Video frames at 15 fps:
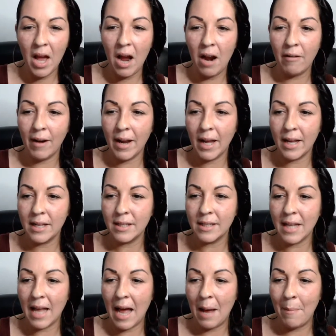All right,
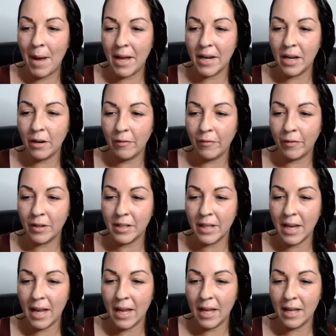guys, I'm out of here for
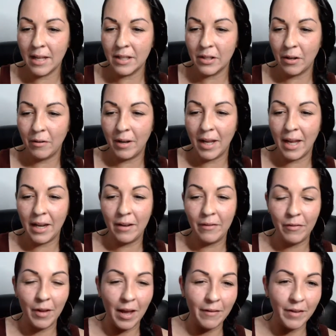today. So again,
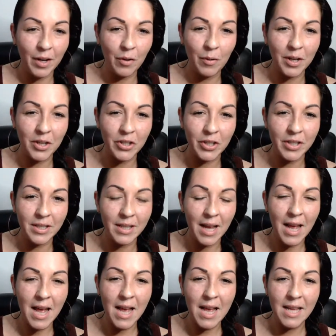if you have any questions,
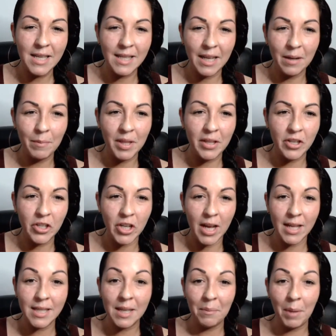send them in the
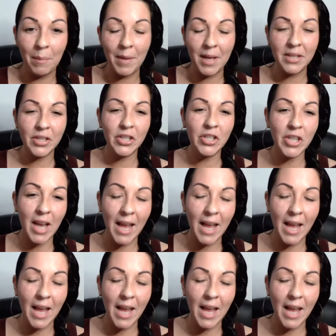chat, send me a message.